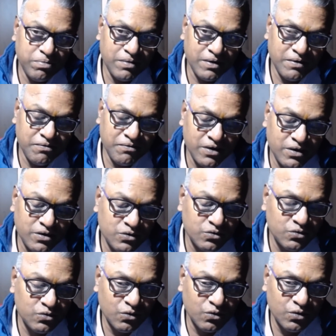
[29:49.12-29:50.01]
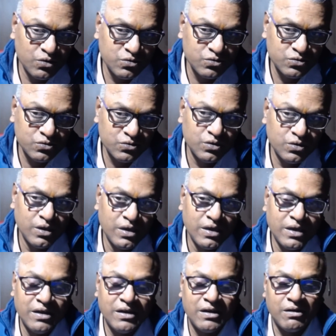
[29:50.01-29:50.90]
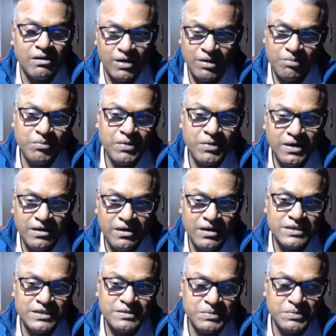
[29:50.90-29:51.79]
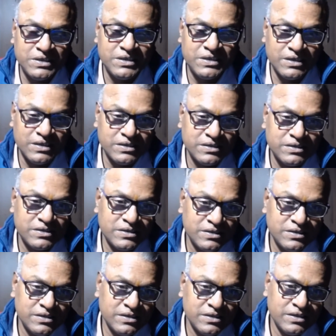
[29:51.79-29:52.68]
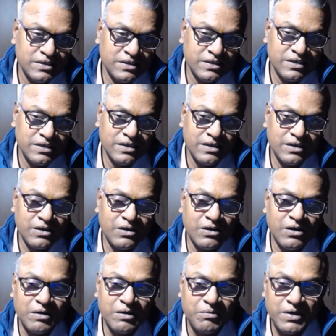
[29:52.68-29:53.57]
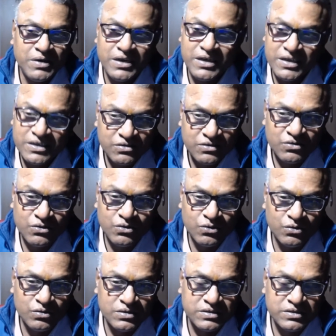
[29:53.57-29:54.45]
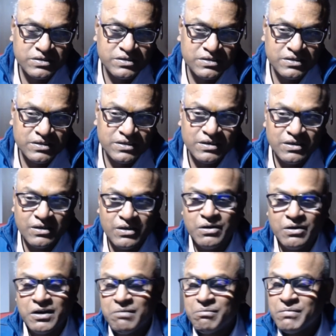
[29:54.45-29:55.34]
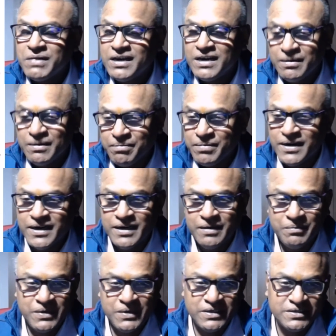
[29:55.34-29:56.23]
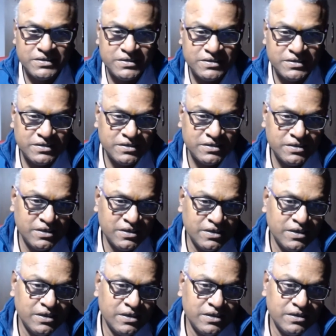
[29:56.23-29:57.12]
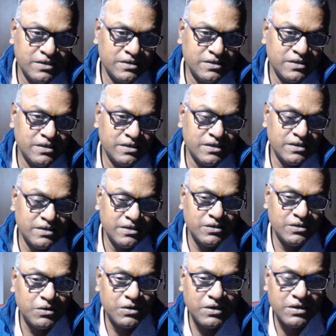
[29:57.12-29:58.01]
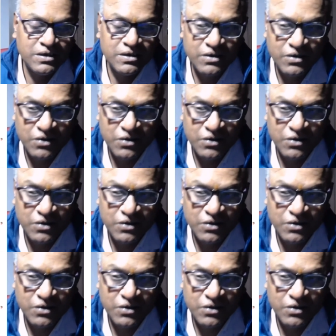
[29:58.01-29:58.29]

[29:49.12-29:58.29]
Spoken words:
prefer to go to government hospitals, government schools, government departments. the